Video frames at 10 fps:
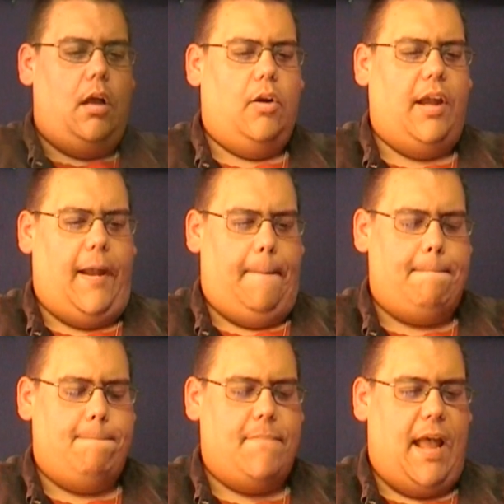Okay,
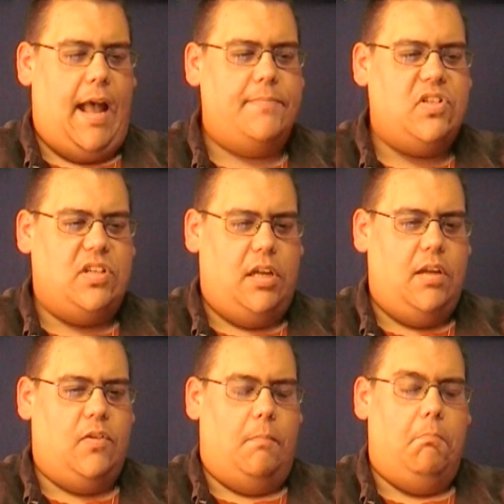I'm
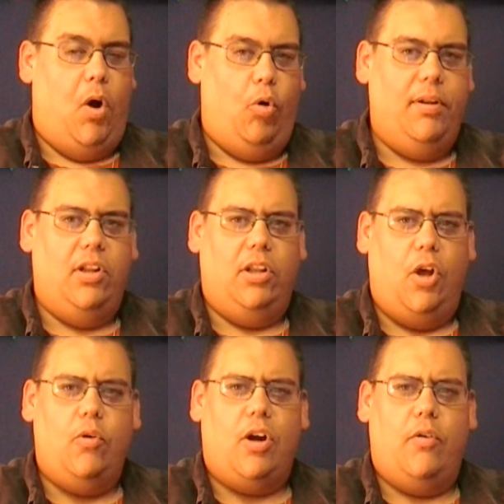seeing the mobile
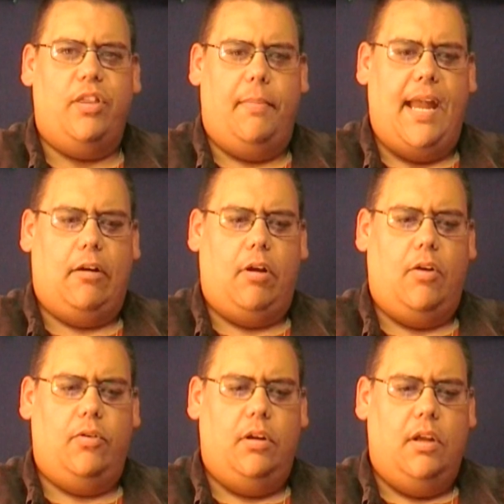logo in the
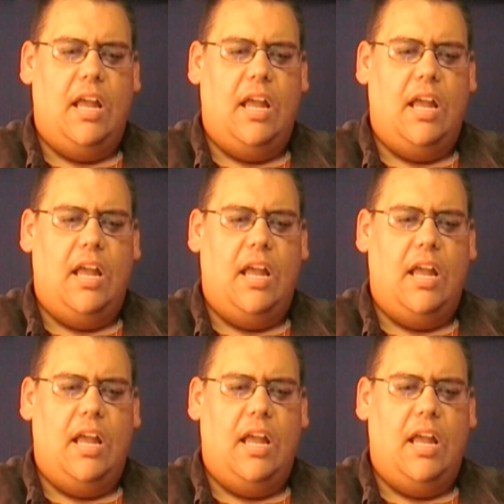background,